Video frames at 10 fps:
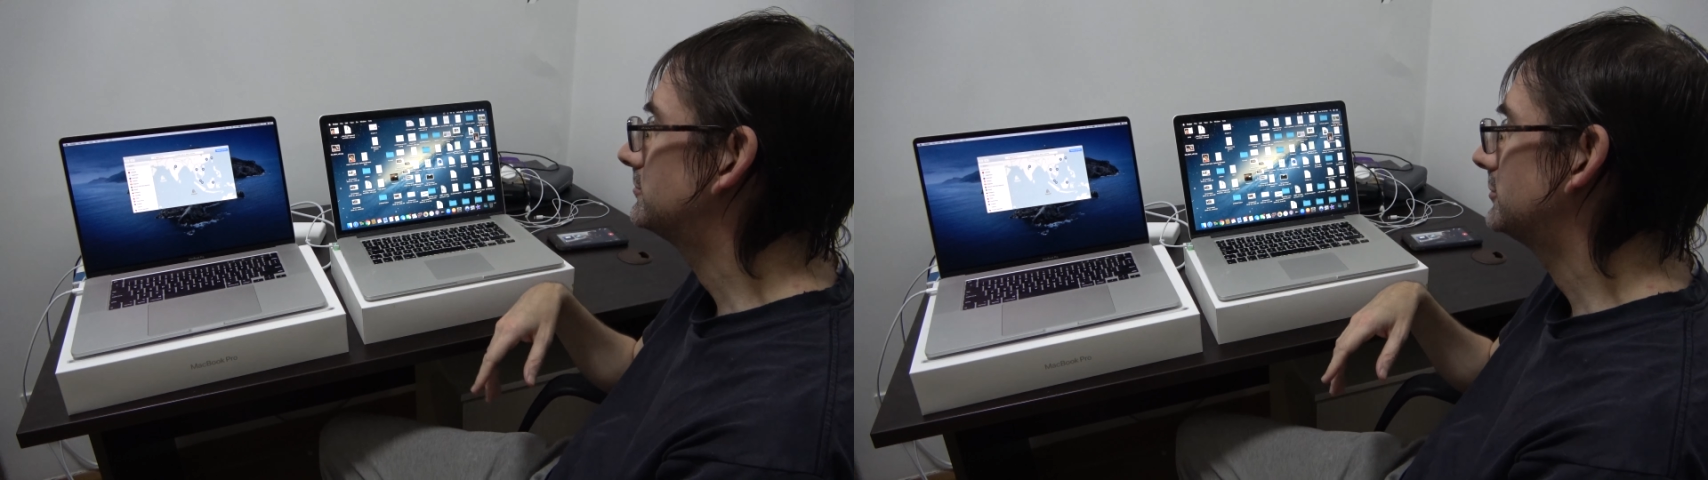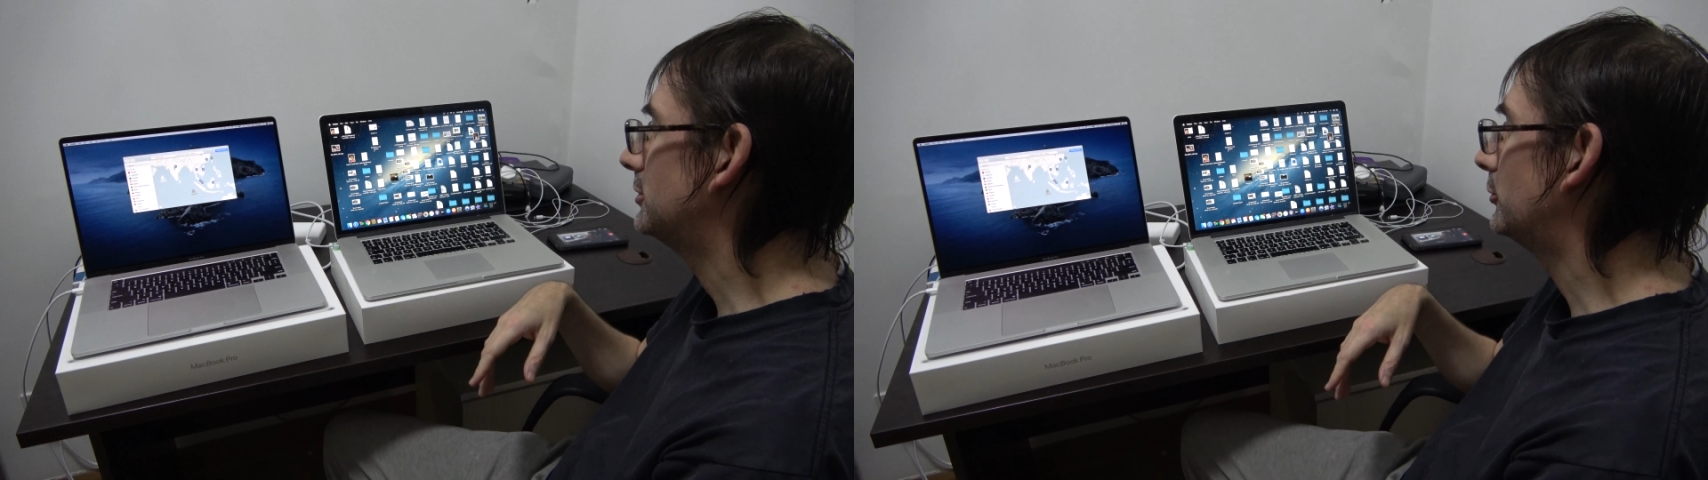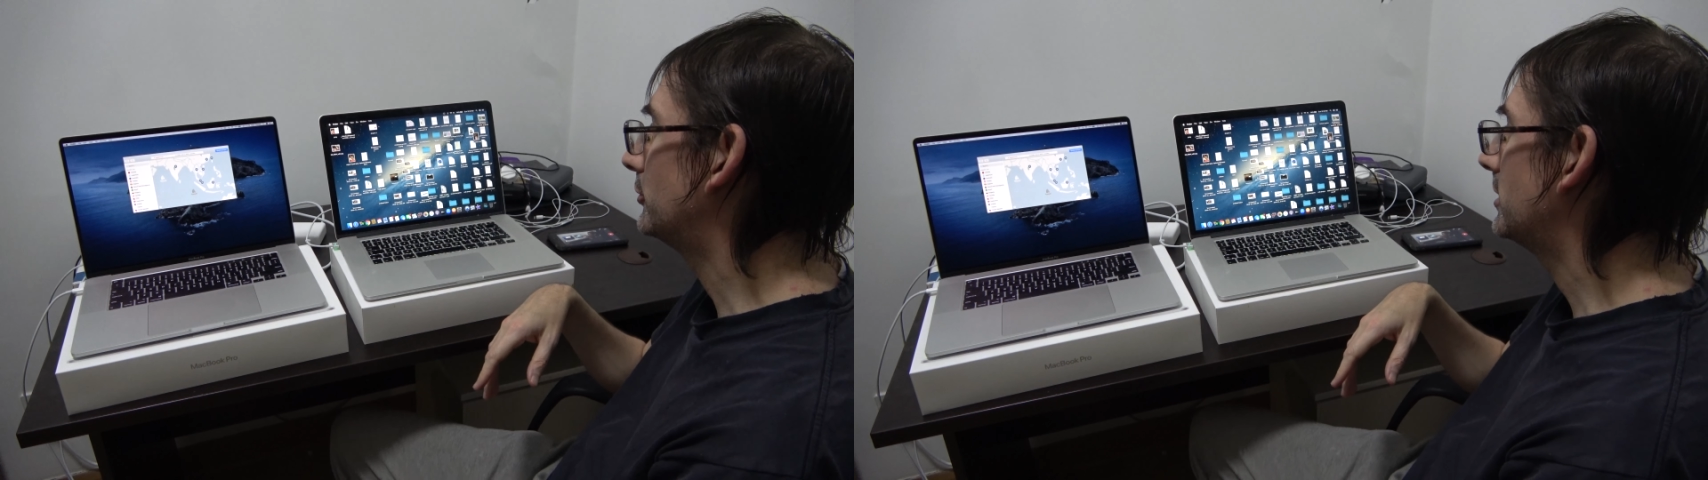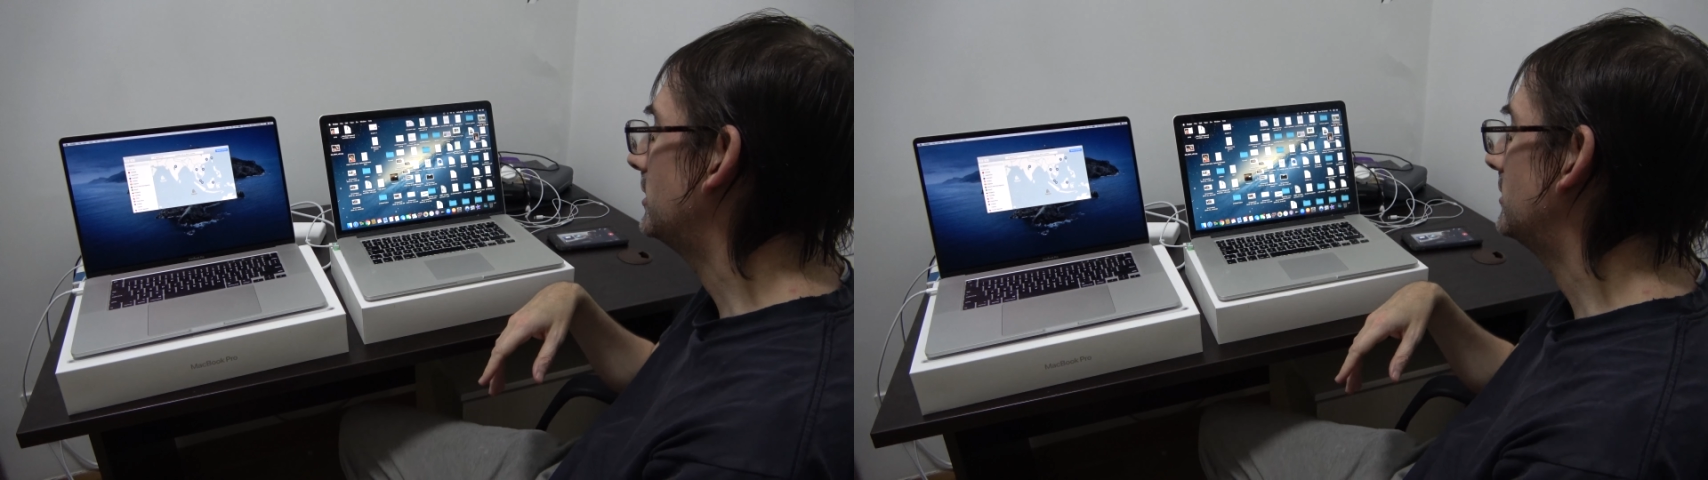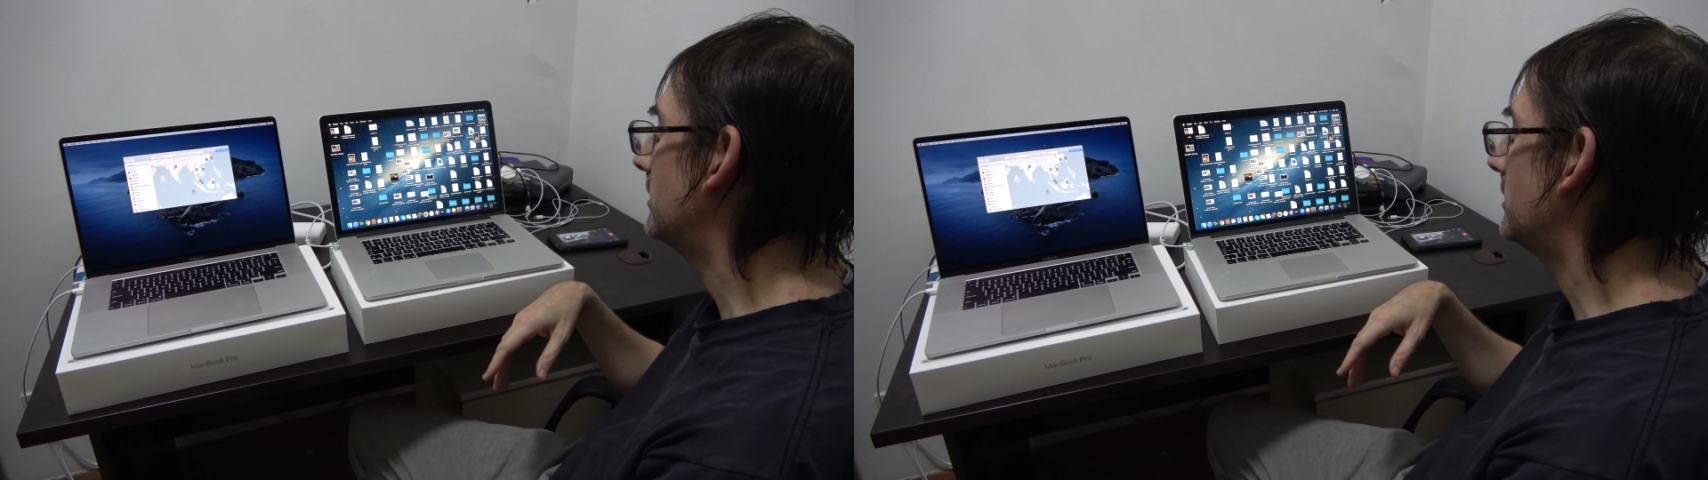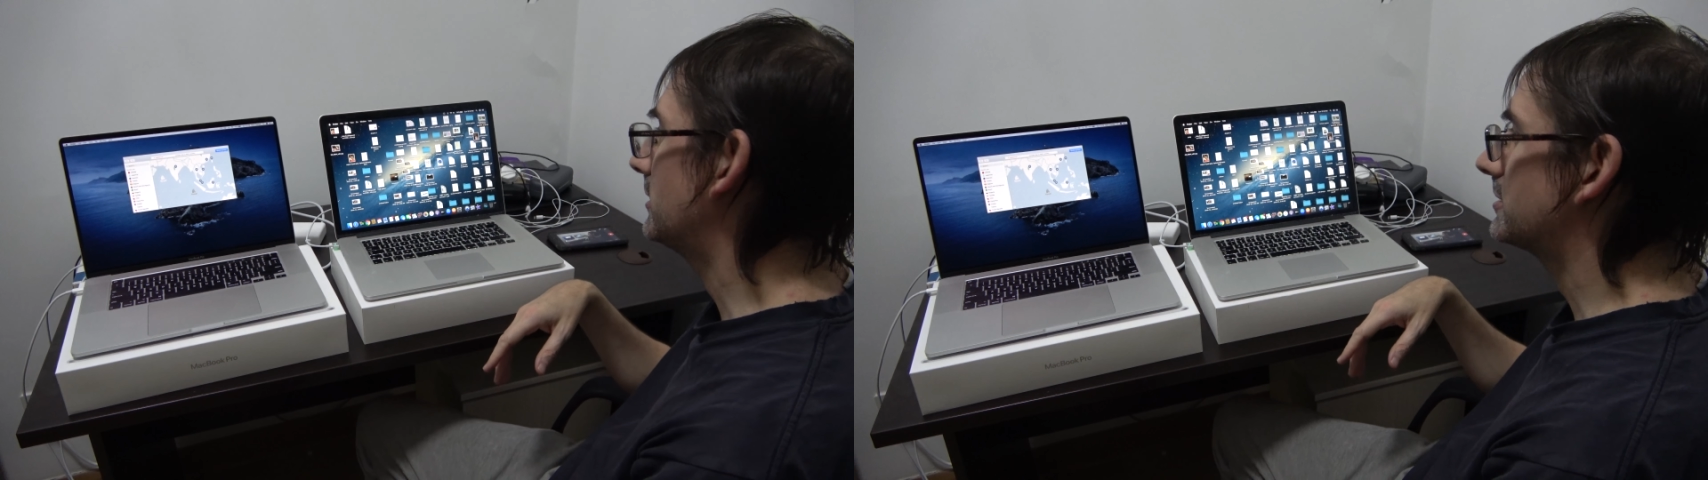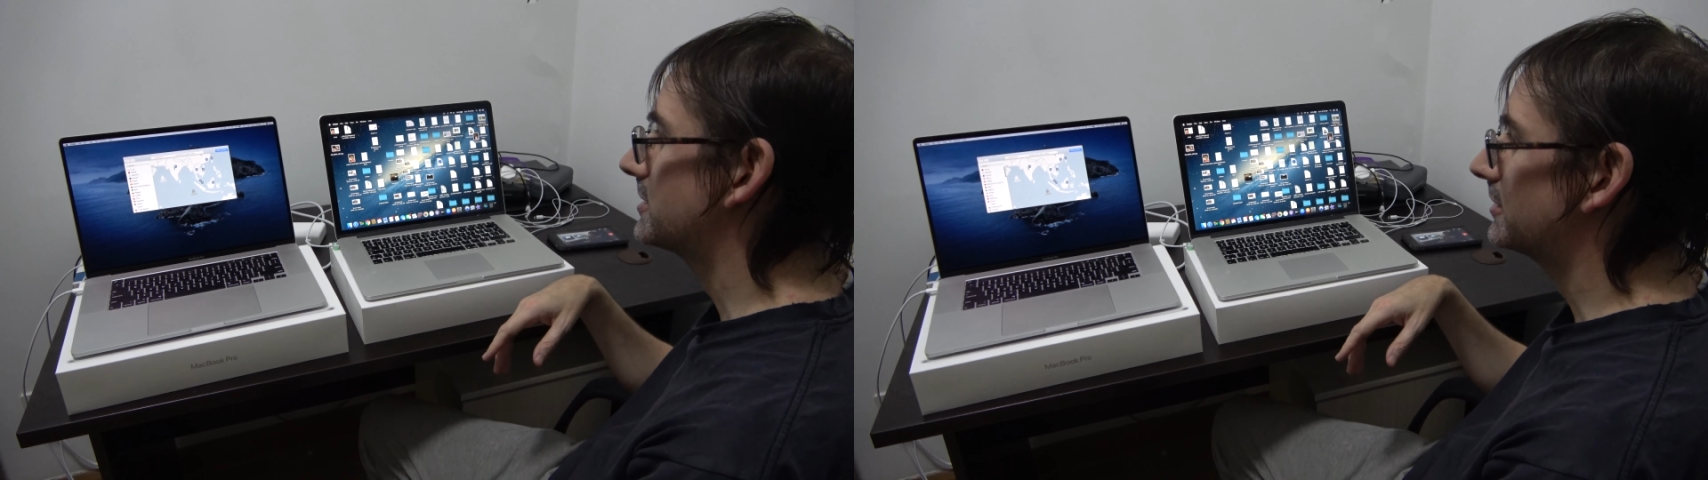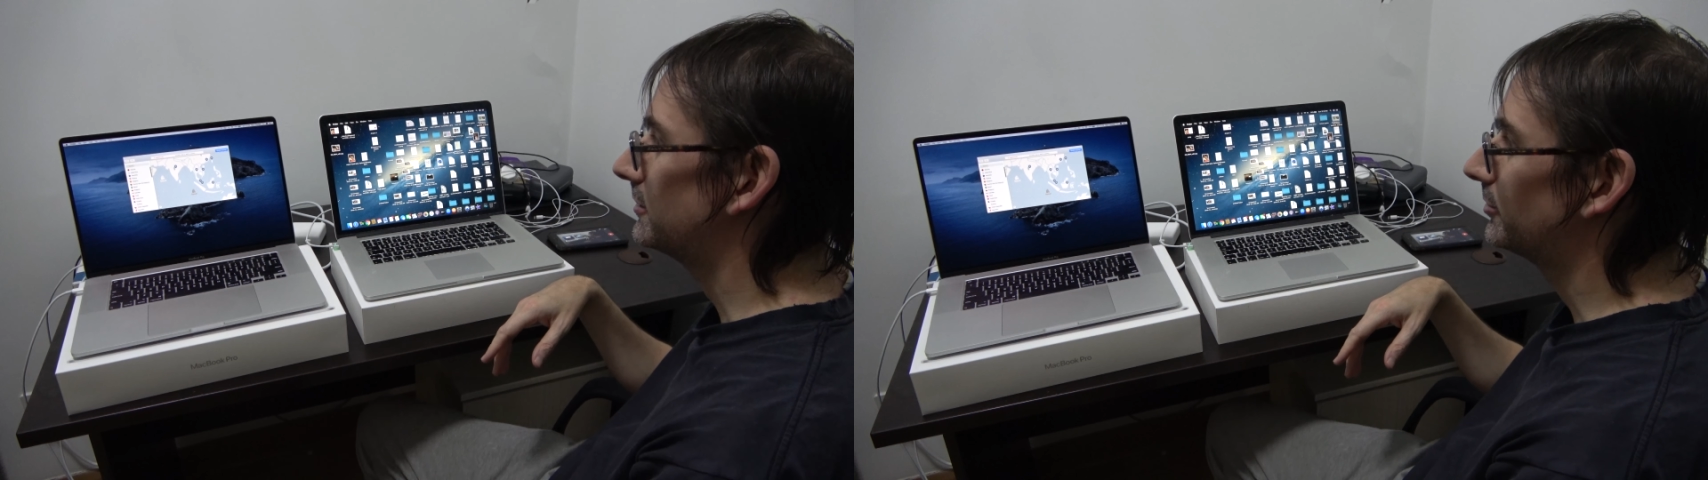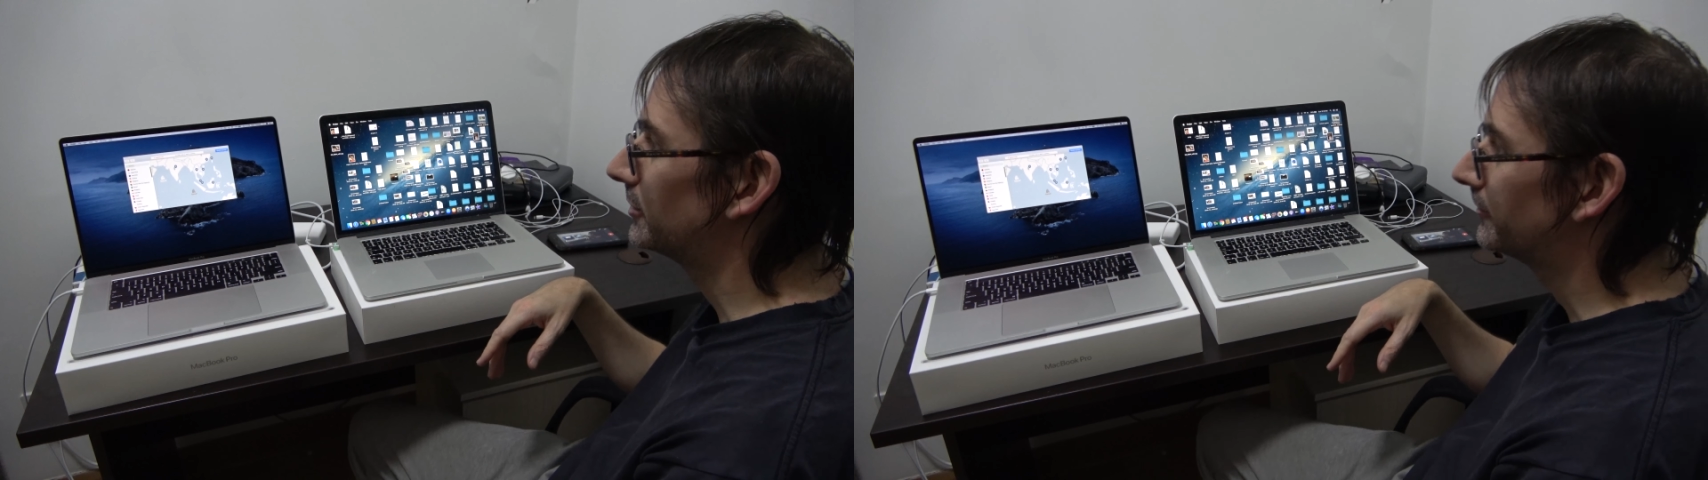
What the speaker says: load in and set up.